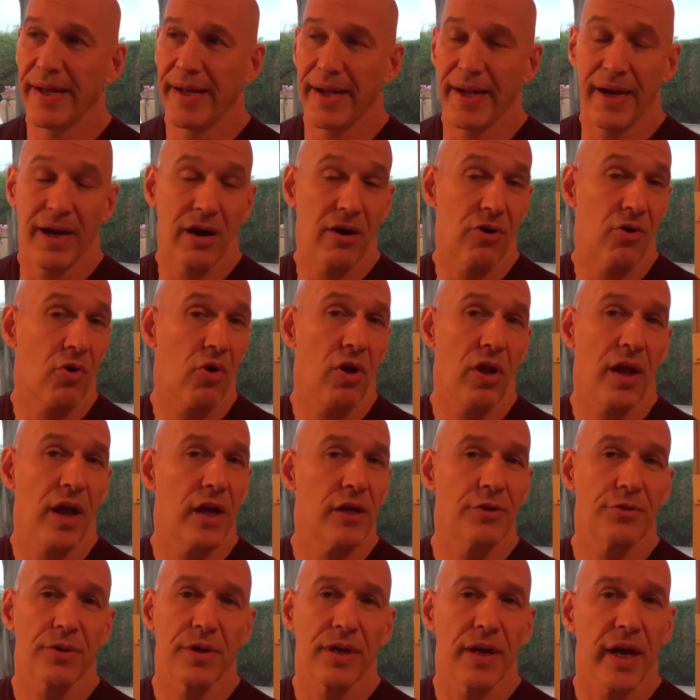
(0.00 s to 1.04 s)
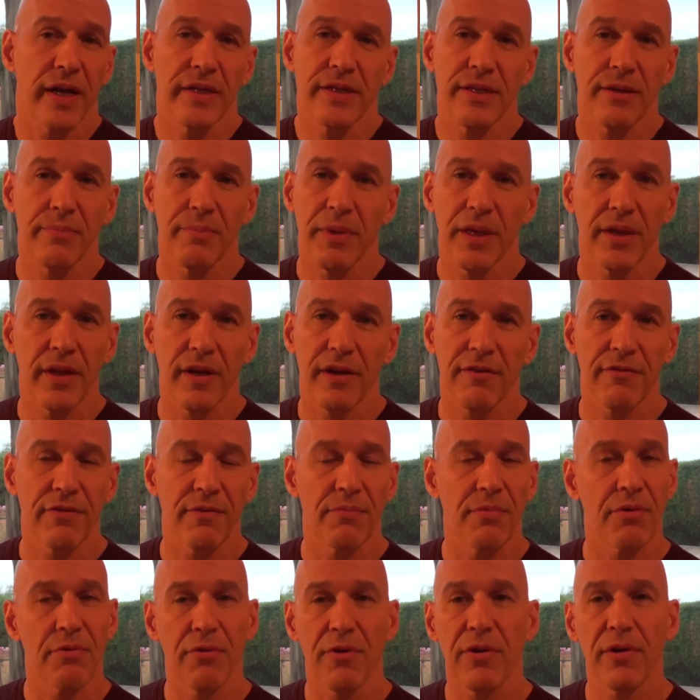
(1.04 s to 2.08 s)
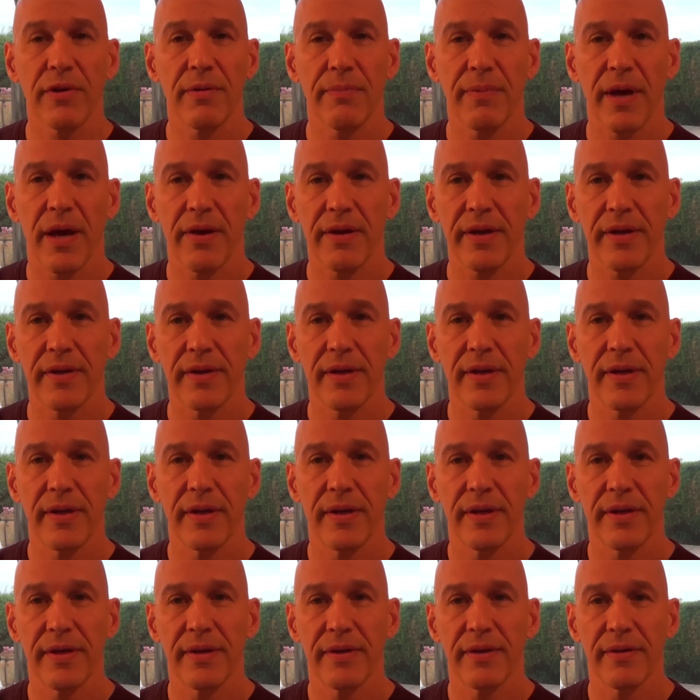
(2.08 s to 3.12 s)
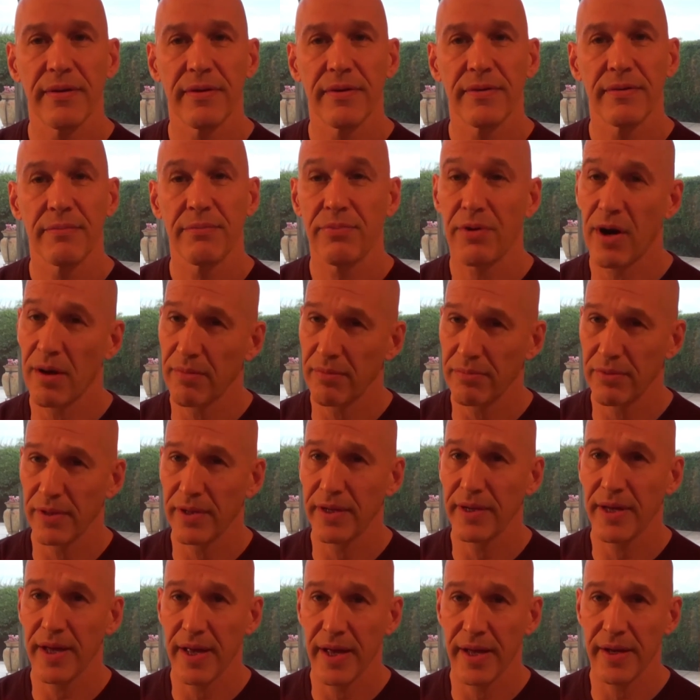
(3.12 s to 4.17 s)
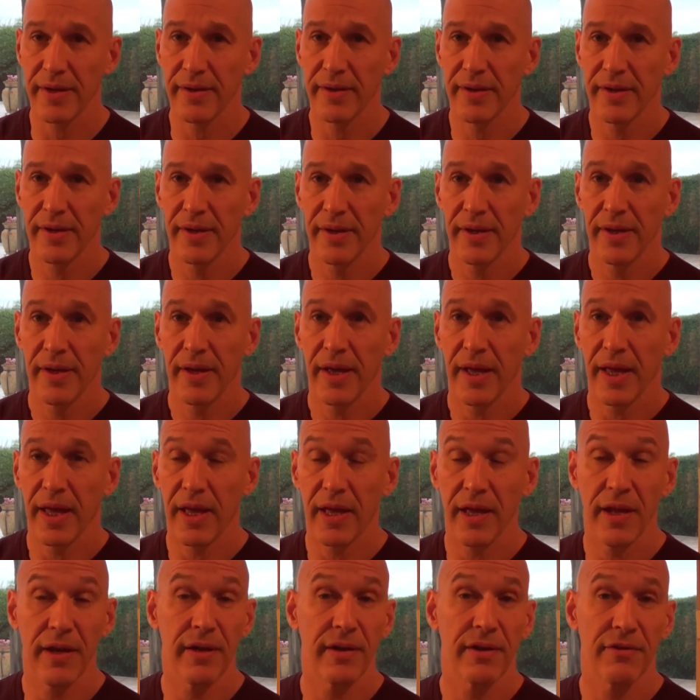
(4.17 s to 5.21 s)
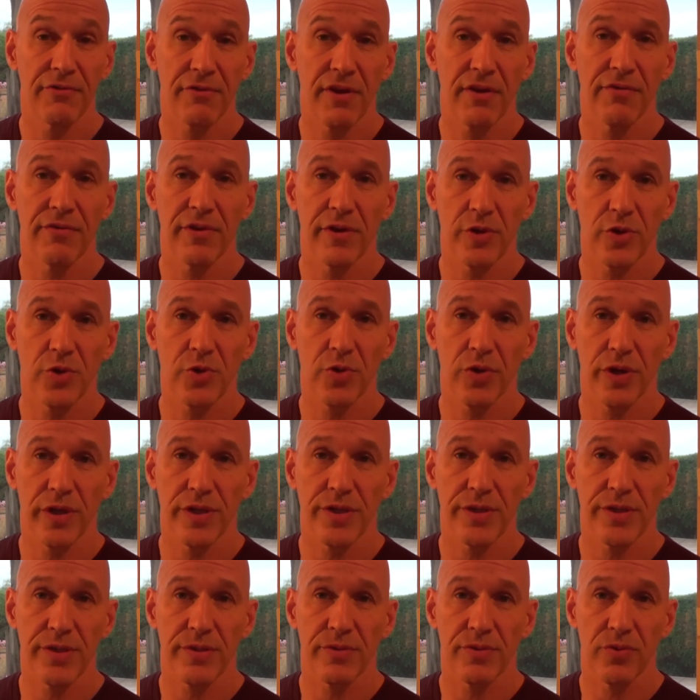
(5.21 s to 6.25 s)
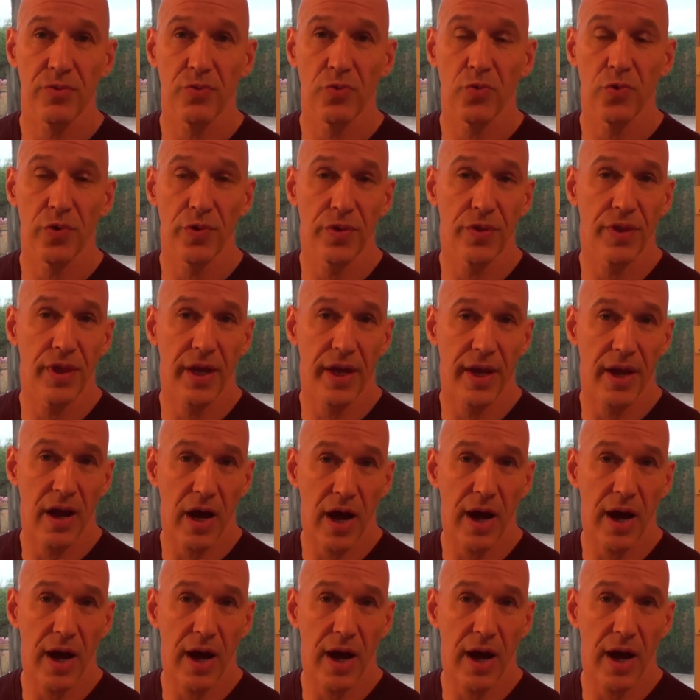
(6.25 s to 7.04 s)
Are all 119 million of them thrilled about it? Probably not. And if given a choice, would they